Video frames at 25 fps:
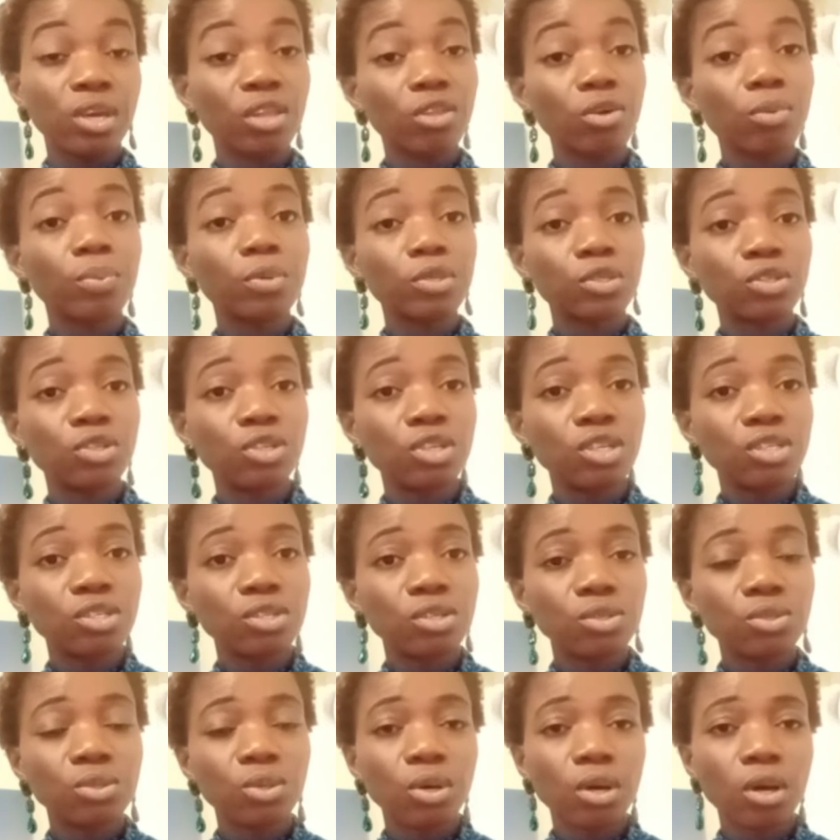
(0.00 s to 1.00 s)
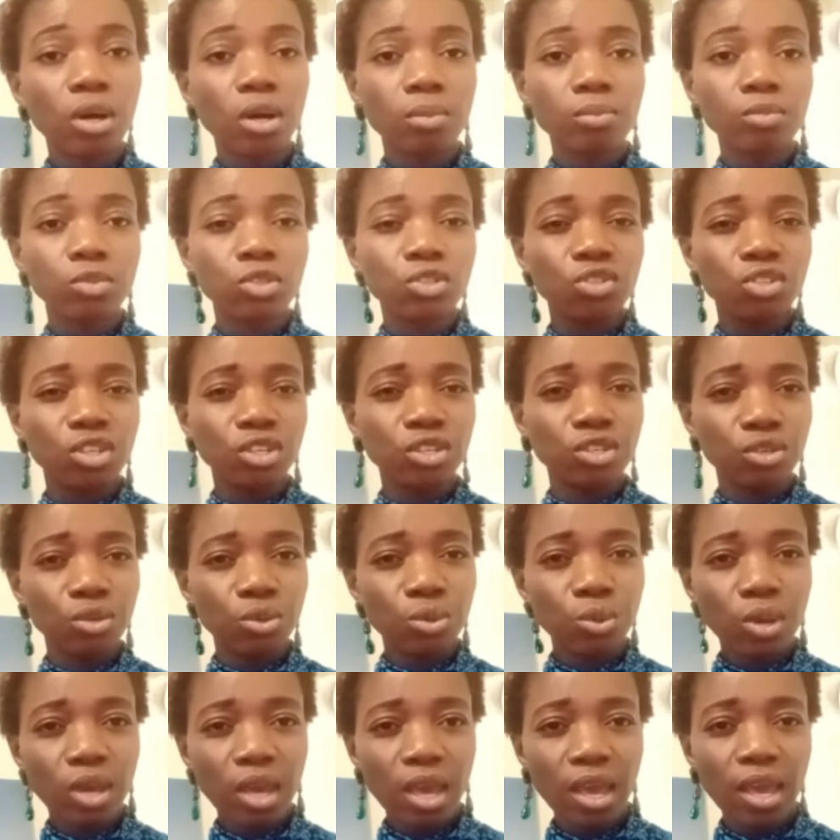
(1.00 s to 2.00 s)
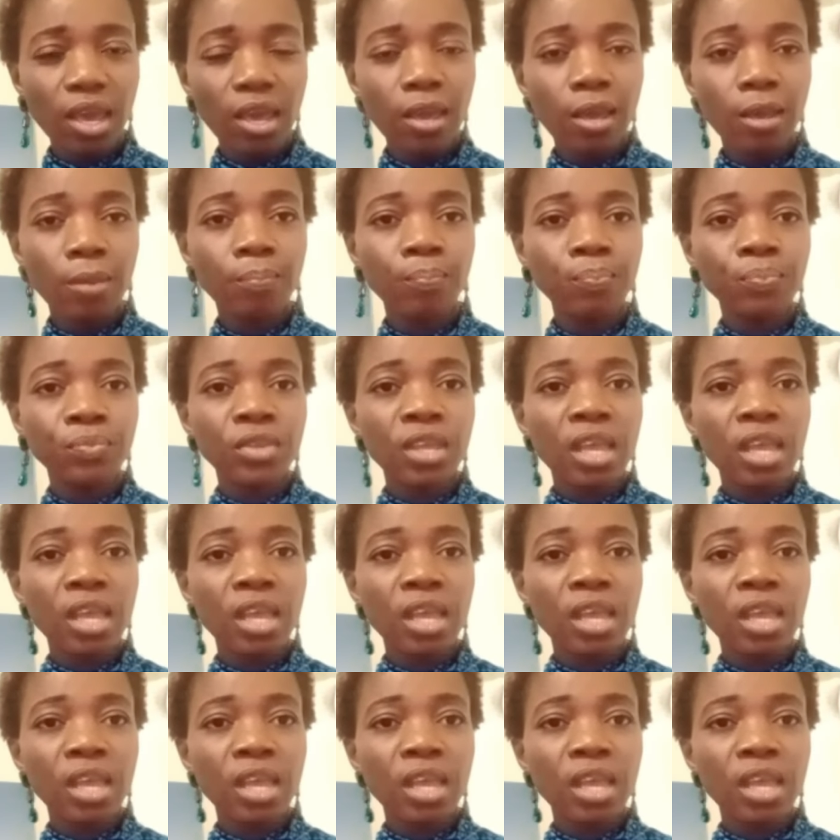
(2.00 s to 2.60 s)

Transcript: get the opportunity to come to the UK.